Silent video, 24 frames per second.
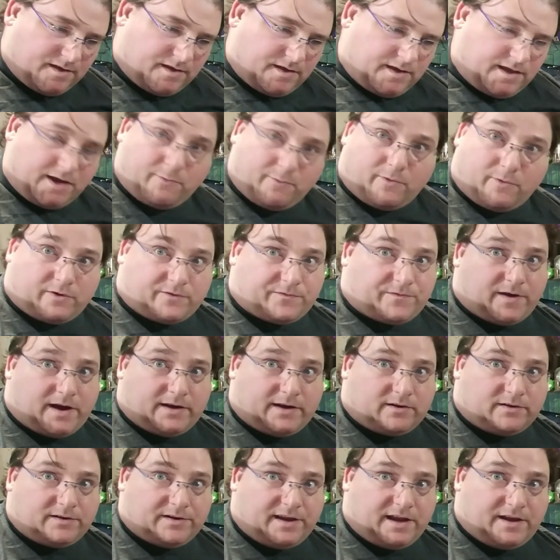It worked
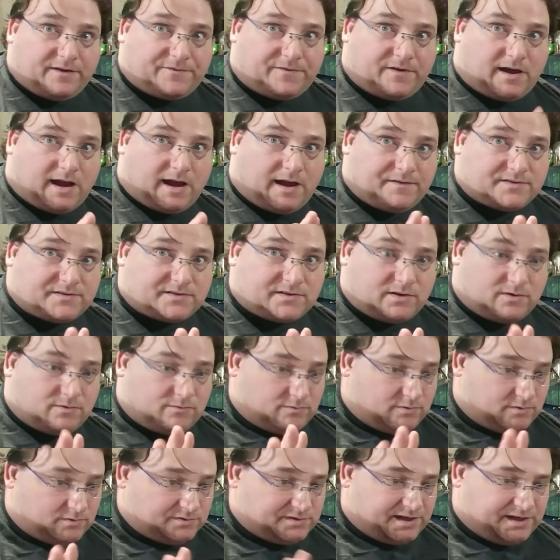fine on the A five, so
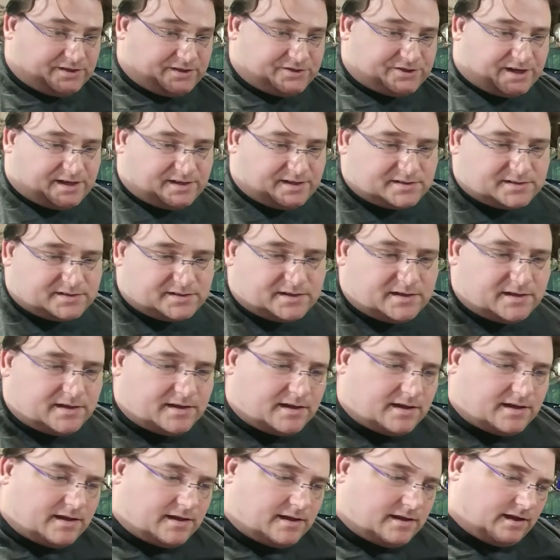we'll take a chance.
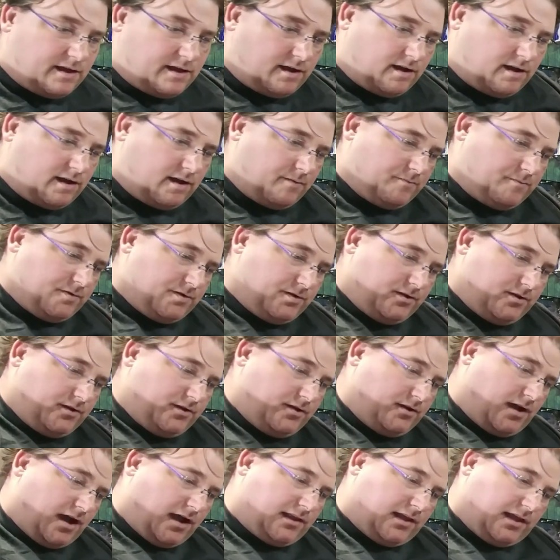Um,
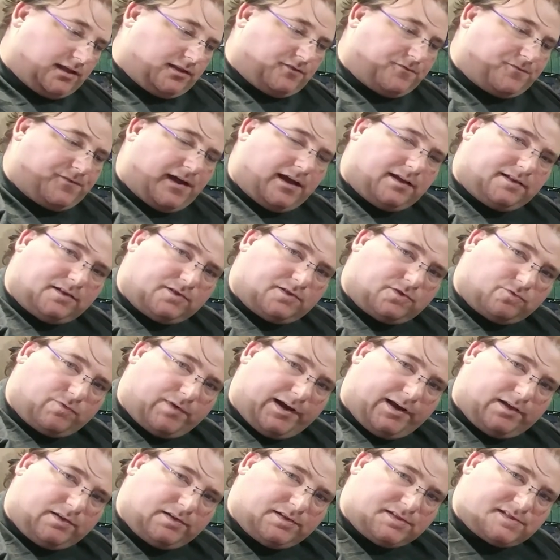I like the fact that the
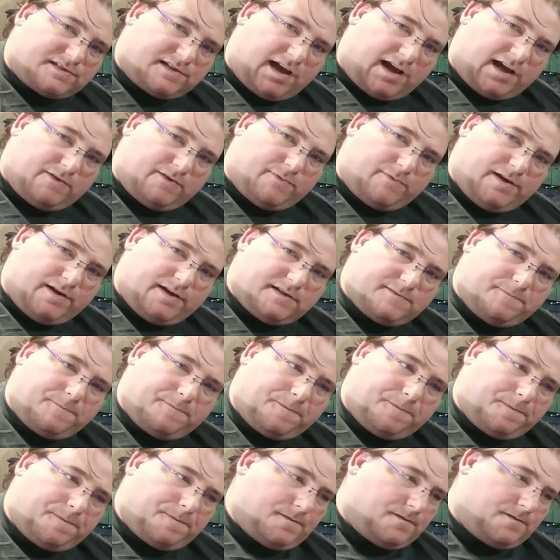rail is sideways,
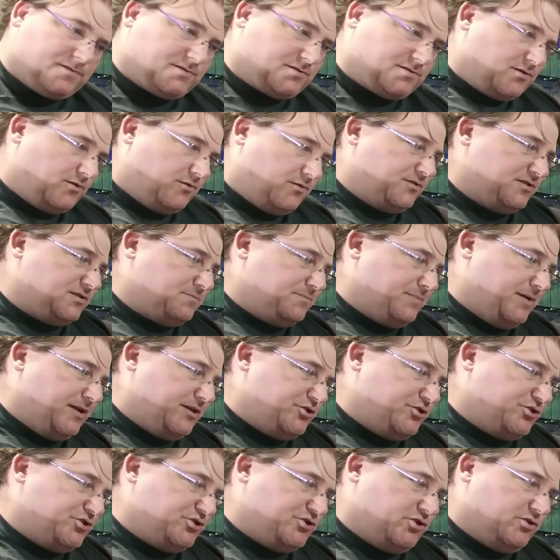so this
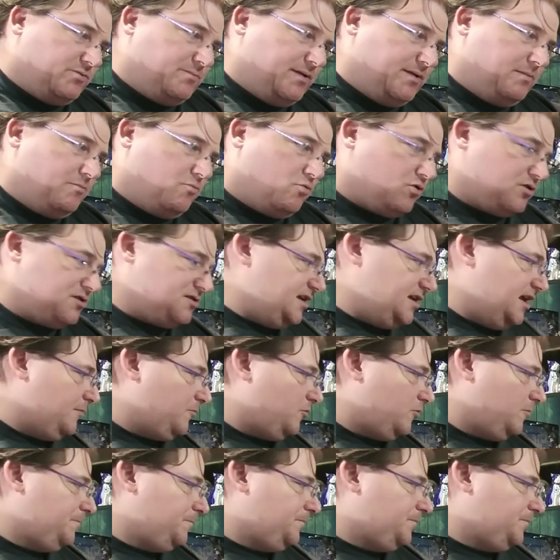bed should be more stable.